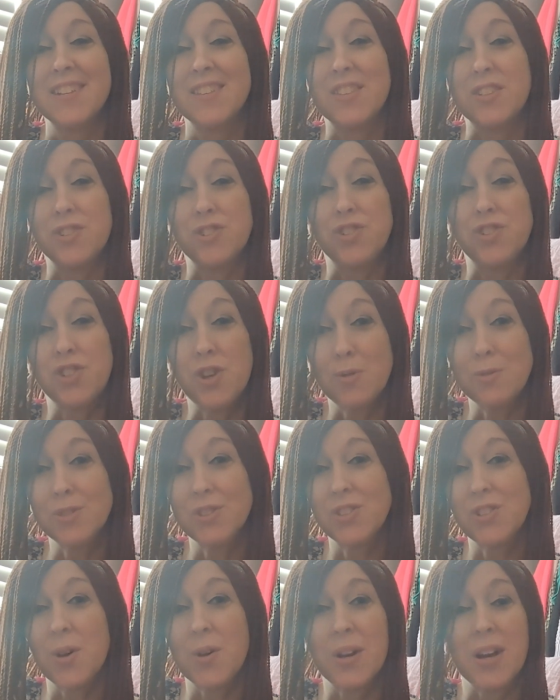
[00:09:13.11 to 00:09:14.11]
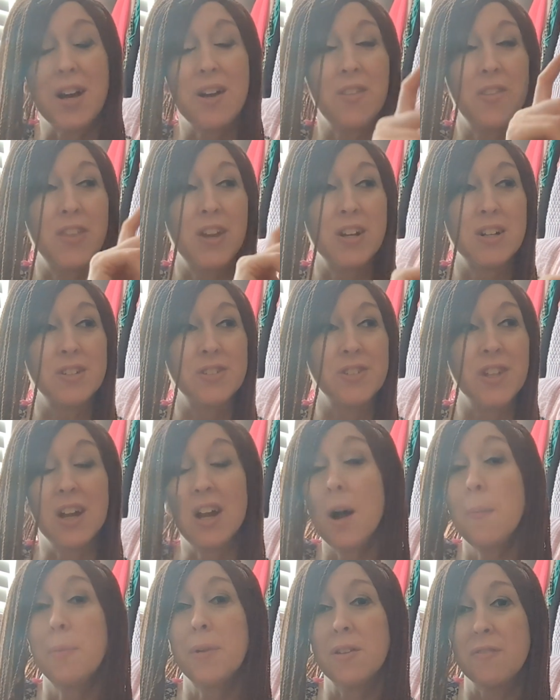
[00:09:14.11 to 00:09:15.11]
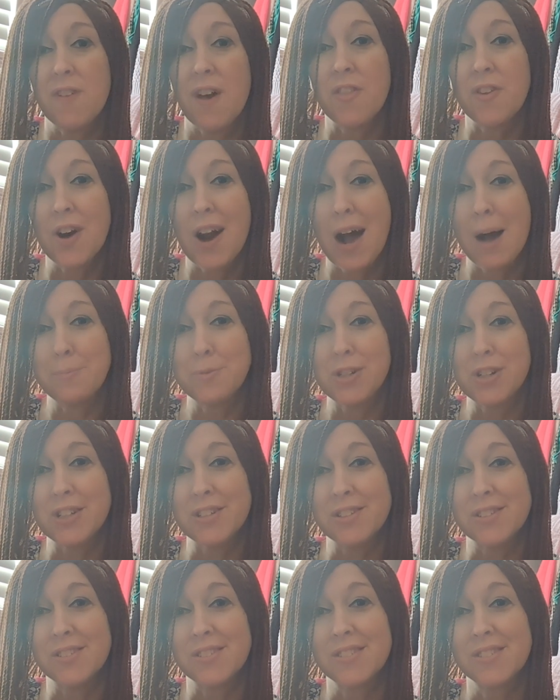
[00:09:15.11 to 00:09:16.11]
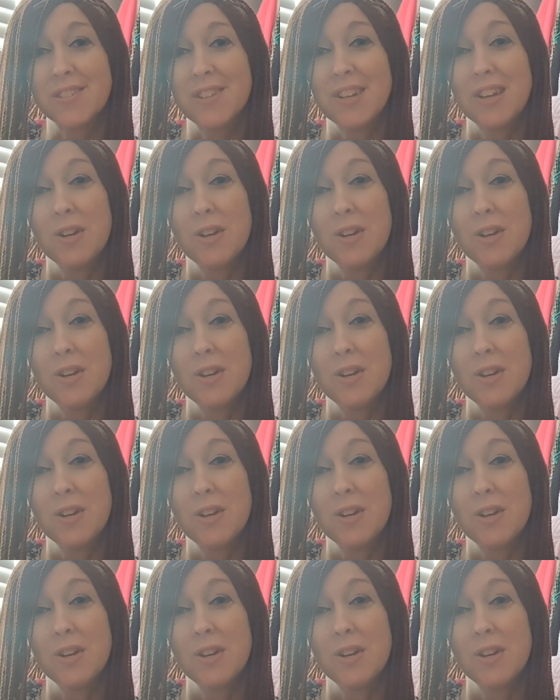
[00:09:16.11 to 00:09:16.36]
There's Jones soda. There's a couple of other options,